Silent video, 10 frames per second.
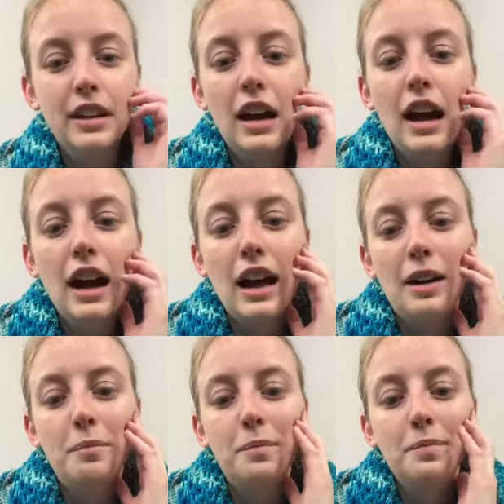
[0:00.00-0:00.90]

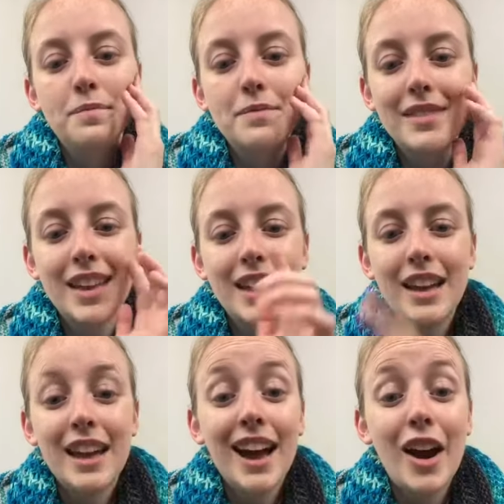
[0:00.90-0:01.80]

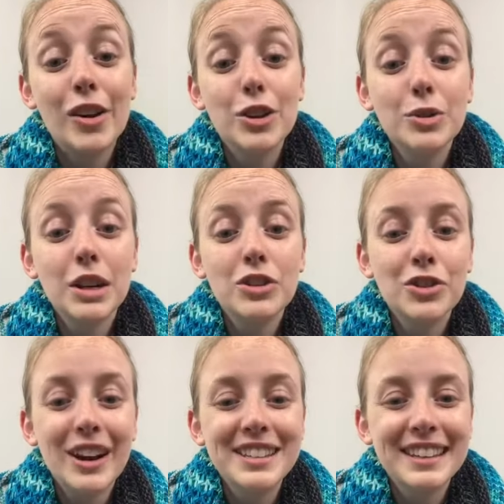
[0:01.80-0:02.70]
Are you
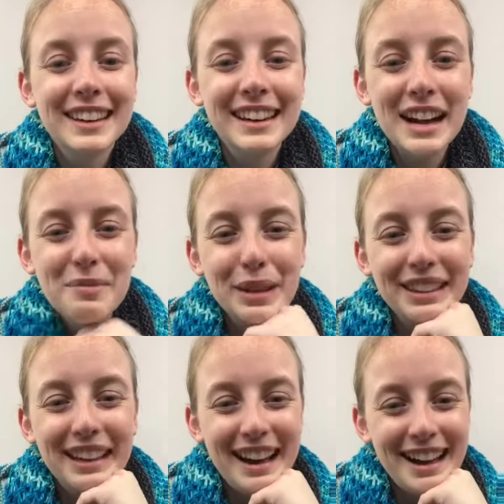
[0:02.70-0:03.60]
interested in
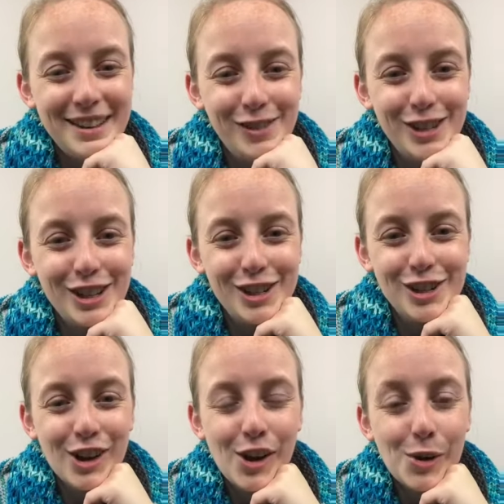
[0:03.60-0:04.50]
coming live to
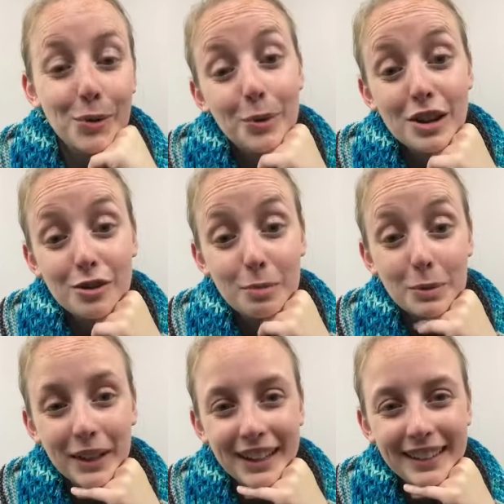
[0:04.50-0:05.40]
show what you've been
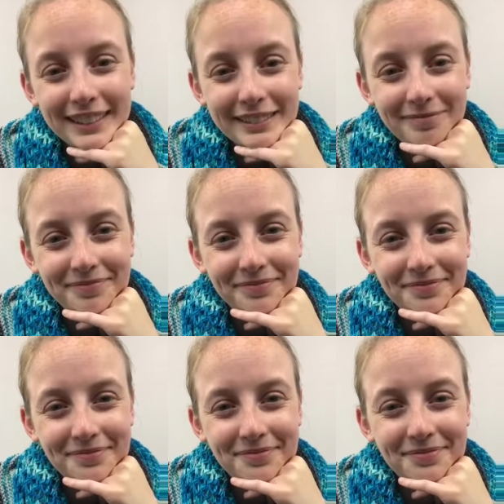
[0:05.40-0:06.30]
working on?
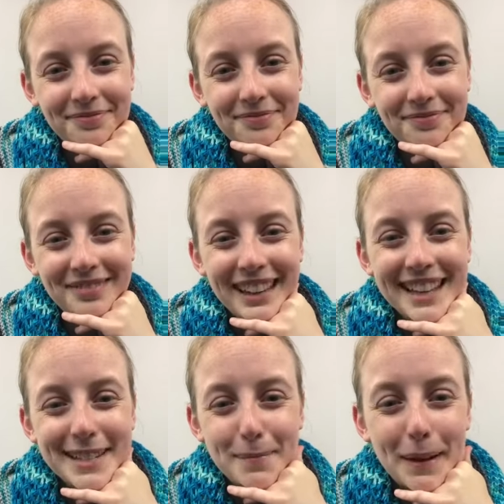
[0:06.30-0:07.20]

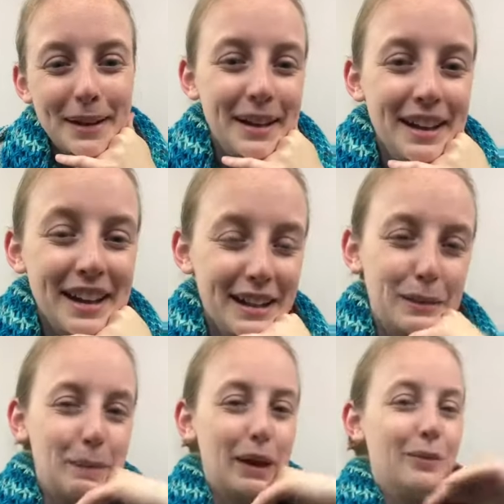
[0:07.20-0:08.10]
It's been
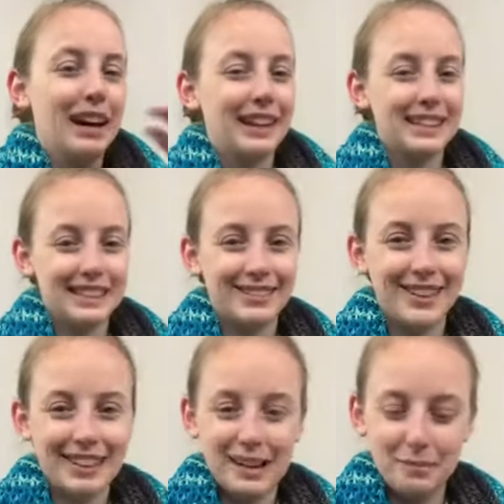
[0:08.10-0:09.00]
a while since I've
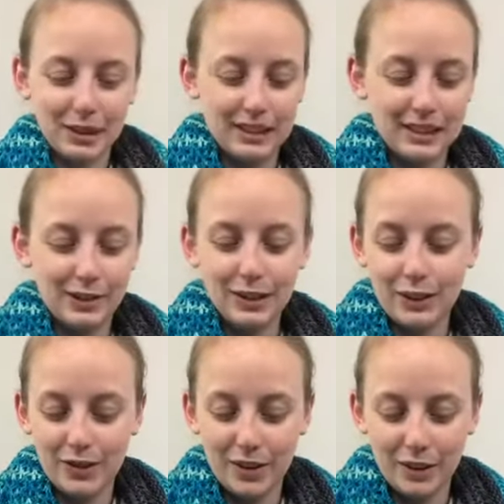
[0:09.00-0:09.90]
done that, but it's always
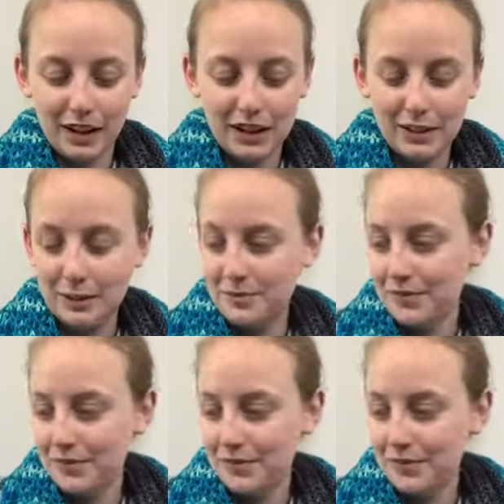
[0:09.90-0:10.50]
fun when I do.